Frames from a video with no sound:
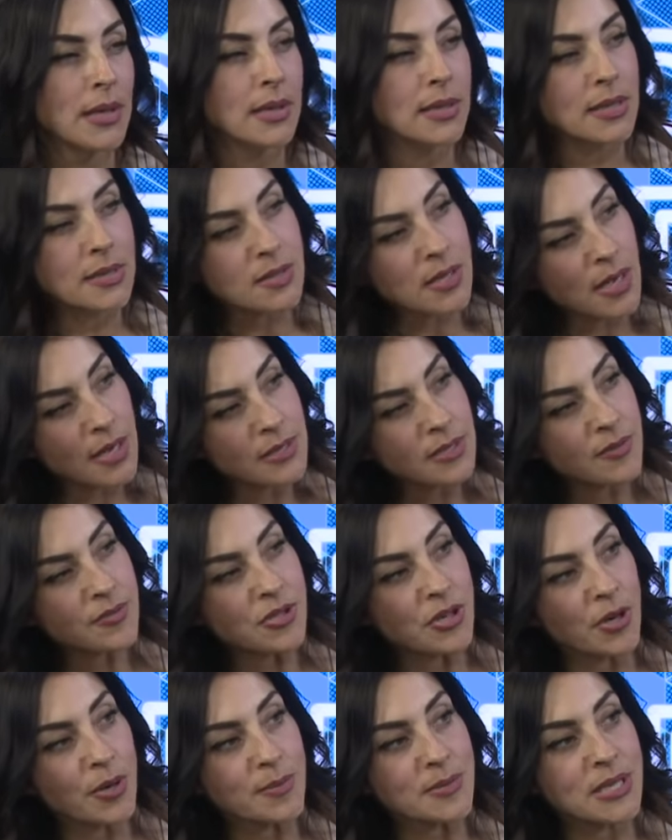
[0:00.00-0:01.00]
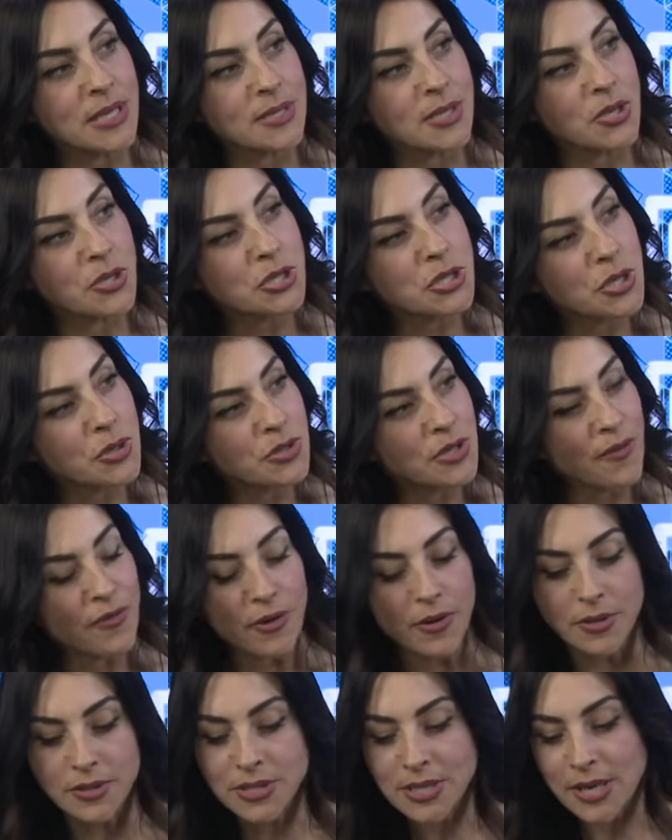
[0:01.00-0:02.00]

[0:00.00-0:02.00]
these kinds of circumstances that are so difficult,